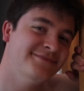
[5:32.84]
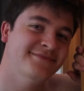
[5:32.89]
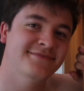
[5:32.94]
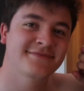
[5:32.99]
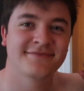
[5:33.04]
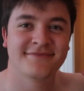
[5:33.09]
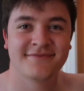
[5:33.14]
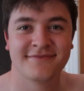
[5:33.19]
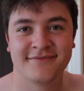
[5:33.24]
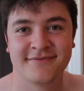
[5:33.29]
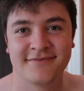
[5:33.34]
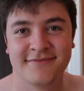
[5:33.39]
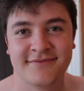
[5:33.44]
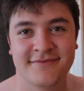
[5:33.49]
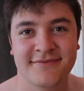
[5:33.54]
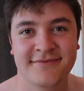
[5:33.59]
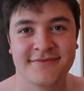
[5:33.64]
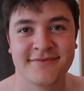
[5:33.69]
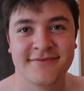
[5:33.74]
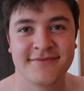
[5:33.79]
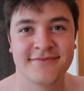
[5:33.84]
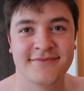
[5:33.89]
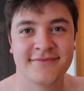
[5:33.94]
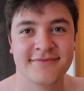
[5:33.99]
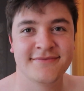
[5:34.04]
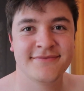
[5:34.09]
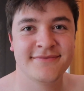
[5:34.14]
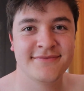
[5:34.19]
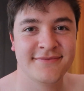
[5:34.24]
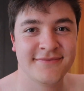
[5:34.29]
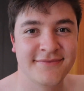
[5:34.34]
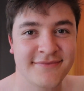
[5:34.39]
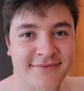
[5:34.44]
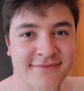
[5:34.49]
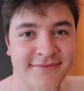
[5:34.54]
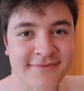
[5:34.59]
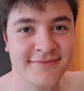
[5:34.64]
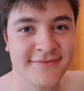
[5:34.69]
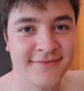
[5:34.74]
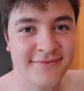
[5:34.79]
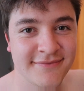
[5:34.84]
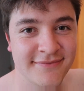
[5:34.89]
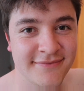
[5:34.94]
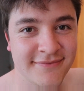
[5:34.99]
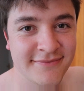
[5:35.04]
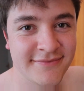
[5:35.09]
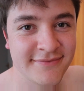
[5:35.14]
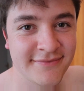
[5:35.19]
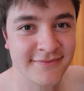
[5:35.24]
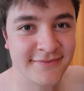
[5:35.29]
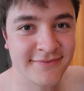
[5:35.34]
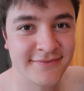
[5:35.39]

bad. You look nice though.